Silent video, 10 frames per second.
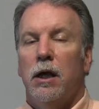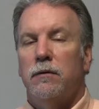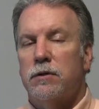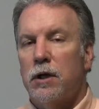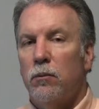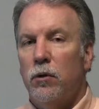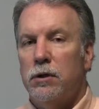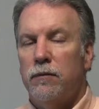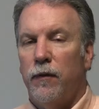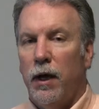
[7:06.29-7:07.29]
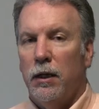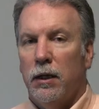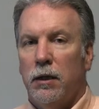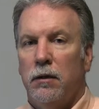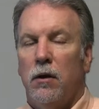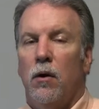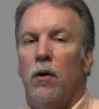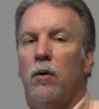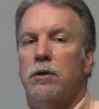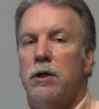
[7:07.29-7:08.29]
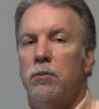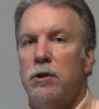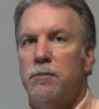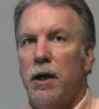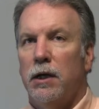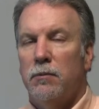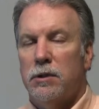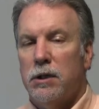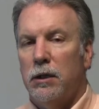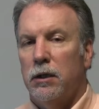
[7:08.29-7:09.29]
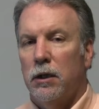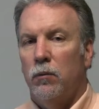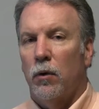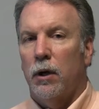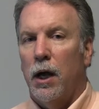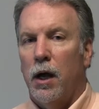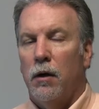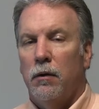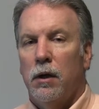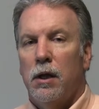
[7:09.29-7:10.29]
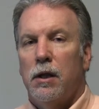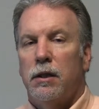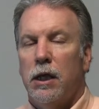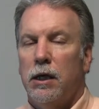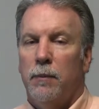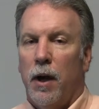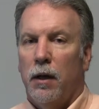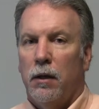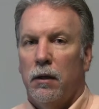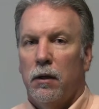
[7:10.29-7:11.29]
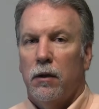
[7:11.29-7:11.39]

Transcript: If someone's failing or someone's making a mistake that didn't work out, think about it.